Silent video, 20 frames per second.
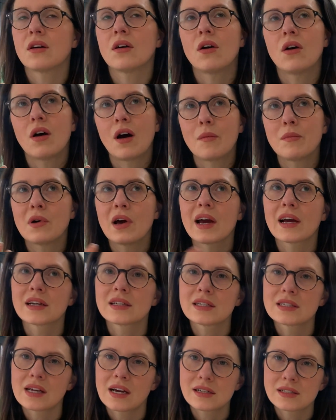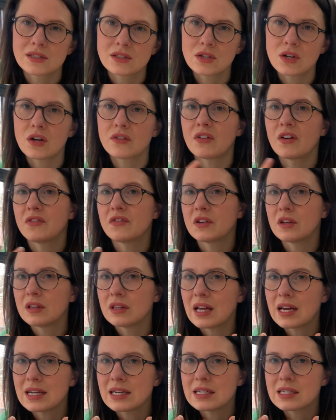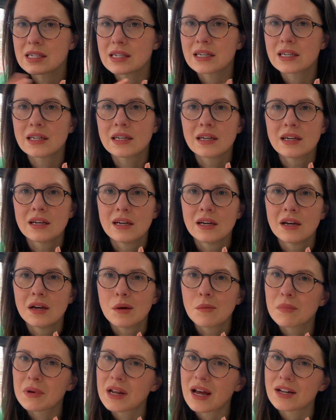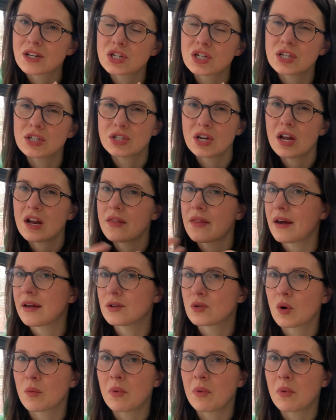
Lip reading: oh, I'm not exercising enough, I feel lazy, but actually turning that into a